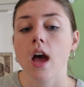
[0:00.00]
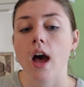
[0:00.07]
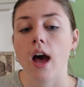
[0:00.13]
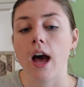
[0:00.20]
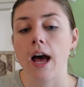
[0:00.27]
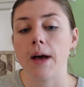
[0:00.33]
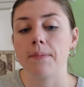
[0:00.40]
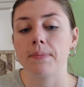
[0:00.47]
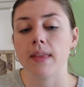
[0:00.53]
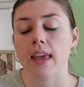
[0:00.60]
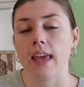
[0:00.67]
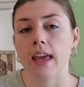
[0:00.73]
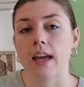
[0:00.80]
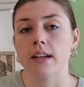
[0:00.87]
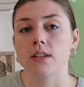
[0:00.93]

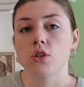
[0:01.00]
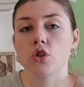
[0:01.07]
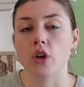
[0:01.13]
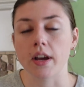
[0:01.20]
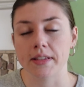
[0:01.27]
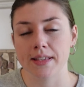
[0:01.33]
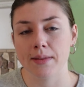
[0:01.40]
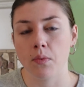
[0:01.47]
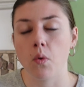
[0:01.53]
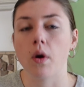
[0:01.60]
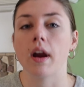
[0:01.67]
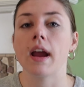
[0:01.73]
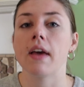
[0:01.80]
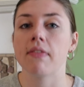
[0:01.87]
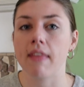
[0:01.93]
and stress
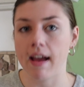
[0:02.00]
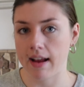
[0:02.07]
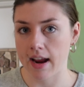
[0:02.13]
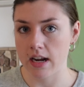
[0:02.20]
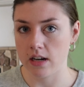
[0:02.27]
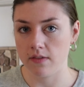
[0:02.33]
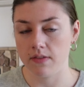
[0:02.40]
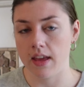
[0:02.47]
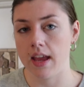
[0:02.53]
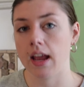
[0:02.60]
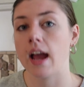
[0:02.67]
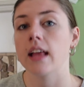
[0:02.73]
support and that kind of thing.